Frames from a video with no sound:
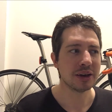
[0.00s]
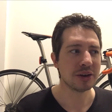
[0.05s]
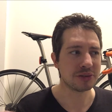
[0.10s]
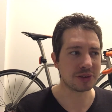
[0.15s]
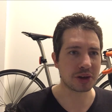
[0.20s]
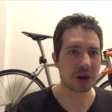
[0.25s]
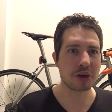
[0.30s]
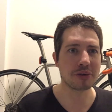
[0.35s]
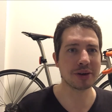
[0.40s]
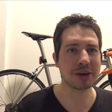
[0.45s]

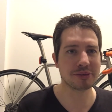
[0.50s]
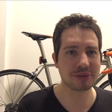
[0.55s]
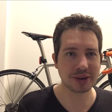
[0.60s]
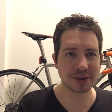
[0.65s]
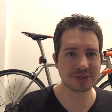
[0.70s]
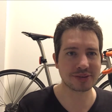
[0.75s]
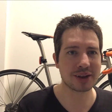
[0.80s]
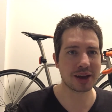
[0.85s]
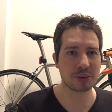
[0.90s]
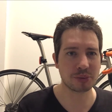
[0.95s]
The only
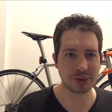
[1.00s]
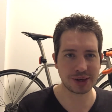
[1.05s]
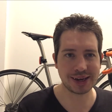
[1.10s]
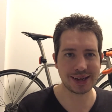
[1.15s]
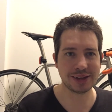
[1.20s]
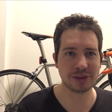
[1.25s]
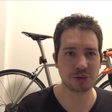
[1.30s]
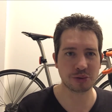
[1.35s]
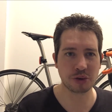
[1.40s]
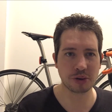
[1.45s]
reason I would
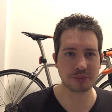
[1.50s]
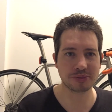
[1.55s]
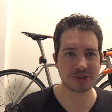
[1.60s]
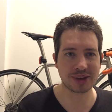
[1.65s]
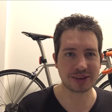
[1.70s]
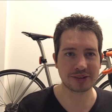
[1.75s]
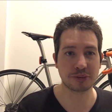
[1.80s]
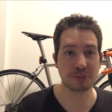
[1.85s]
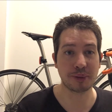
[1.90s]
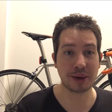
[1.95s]
need the group
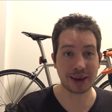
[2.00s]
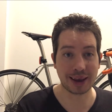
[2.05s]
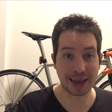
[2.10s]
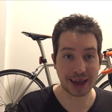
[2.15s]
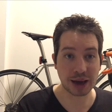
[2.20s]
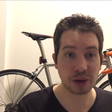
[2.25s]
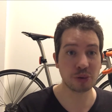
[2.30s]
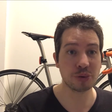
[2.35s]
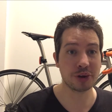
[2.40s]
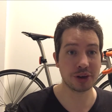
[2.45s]
set to be
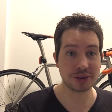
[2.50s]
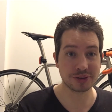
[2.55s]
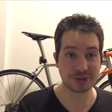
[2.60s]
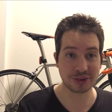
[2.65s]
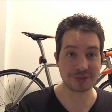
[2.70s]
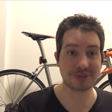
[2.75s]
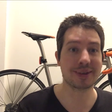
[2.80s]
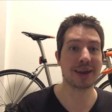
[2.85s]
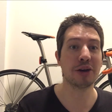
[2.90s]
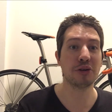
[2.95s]
louder
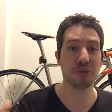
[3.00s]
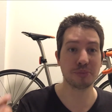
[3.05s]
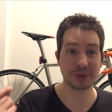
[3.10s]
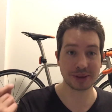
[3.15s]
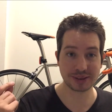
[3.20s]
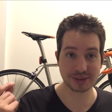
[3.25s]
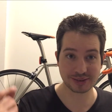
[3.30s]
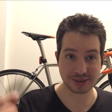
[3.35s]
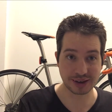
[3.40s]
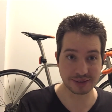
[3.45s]
to tell me
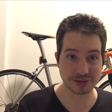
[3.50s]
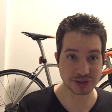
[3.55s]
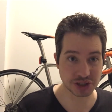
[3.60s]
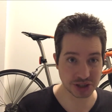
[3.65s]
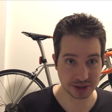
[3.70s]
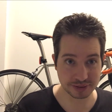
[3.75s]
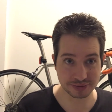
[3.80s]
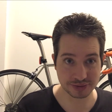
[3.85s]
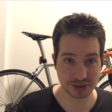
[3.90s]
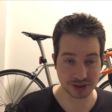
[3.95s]
that I've
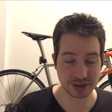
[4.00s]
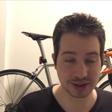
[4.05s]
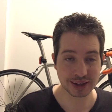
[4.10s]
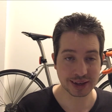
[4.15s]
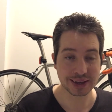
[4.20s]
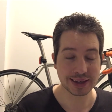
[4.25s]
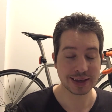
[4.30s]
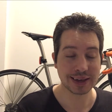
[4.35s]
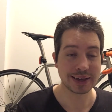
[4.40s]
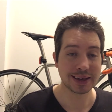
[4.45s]
shifted
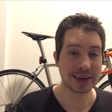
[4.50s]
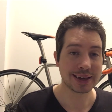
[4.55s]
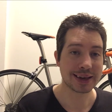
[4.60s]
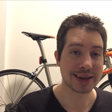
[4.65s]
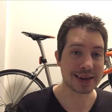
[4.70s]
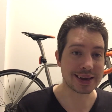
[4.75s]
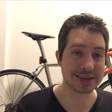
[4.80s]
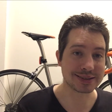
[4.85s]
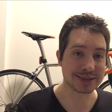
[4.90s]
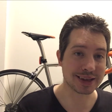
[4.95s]

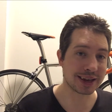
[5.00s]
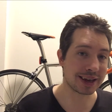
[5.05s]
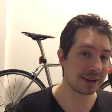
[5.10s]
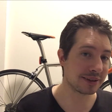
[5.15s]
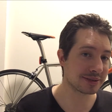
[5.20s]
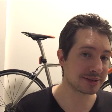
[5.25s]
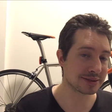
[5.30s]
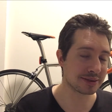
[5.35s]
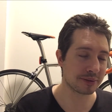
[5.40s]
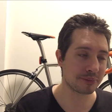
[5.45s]
is
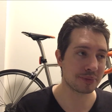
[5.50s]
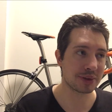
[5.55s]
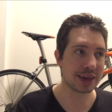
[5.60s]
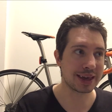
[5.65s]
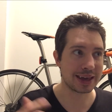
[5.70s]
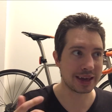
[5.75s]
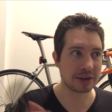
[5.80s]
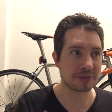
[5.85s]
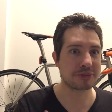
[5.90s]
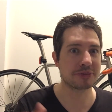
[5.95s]

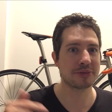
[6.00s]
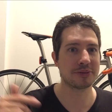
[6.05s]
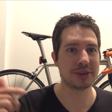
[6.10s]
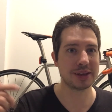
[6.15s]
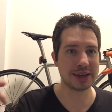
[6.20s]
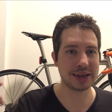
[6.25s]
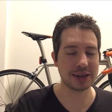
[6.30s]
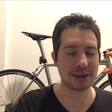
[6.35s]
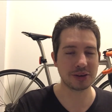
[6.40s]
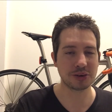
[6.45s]
if
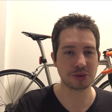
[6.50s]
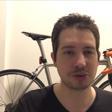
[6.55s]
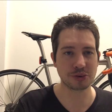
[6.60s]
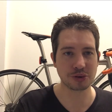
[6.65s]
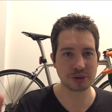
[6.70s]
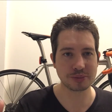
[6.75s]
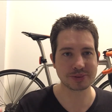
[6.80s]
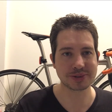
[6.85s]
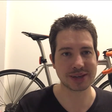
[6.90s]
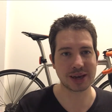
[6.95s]
the
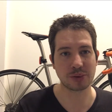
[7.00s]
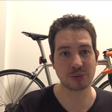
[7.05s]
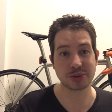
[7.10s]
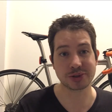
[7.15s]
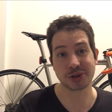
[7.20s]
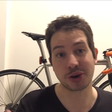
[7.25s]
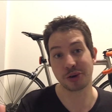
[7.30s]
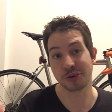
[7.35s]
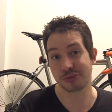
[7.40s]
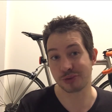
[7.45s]
group set
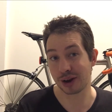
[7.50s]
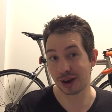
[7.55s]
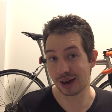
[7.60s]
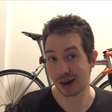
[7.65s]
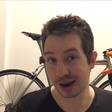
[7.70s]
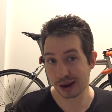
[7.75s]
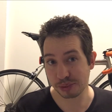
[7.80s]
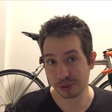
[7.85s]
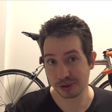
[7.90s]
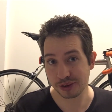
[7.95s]
was
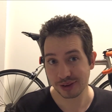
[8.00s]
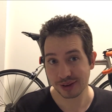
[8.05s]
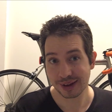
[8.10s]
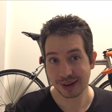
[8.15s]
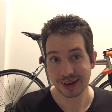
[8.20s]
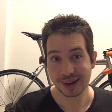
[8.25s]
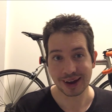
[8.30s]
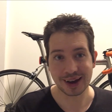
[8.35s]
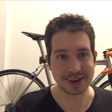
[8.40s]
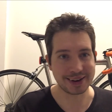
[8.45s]
unreliable
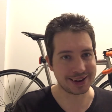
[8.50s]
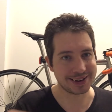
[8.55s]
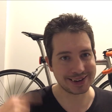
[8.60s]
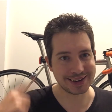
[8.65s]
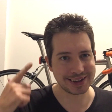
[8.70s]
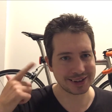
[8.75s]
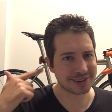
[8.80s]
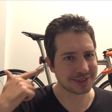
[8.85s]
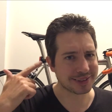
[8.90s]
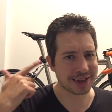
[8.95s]
and I
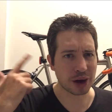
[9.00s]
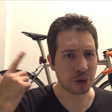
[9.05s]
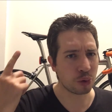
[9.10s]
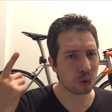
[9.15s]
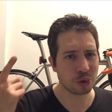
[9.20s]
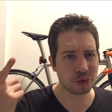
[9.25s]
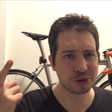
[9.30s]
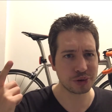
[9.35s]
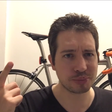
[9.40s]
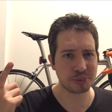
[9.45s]
needed that
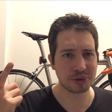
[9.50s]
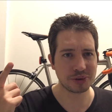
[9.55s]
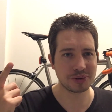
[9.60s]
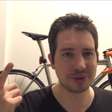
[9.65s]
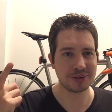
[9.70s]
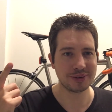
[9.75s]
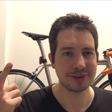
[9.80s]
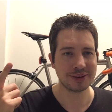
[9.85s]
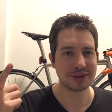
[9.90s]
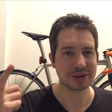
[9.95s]

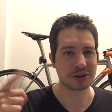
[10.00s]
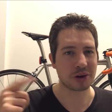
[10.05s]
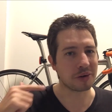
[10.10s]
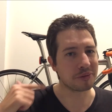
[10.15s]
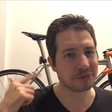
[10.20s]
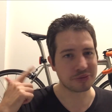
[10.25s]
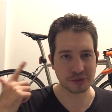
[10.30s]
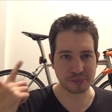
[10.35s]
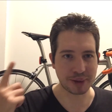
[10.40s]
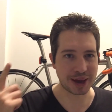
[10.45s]
audible
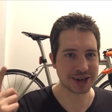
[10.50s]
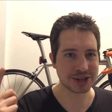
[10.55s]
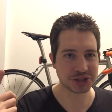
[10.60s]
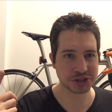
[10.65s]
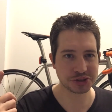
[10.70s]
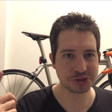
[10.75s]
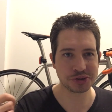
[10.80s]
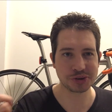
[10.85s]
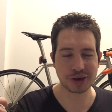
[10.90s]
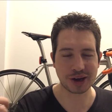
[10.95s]

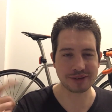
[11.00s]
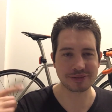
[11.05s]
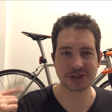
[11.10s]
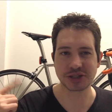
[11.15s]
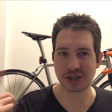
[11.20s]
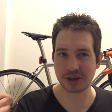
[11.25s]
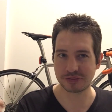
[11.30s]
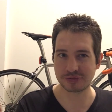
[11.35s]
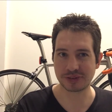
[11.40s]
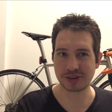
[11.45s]
confirmation that I've
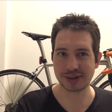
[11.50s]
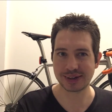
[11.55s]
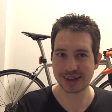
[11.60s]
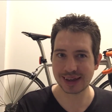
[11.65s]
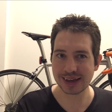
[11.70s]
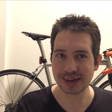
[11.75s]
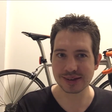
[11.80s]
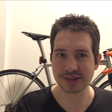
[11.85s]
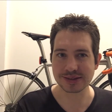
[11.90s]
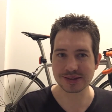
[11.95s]
shifted
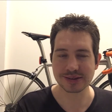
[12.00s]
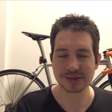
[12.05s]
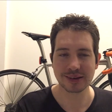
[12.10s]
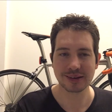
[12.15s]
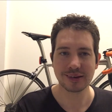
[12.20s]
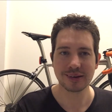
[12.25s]
gears.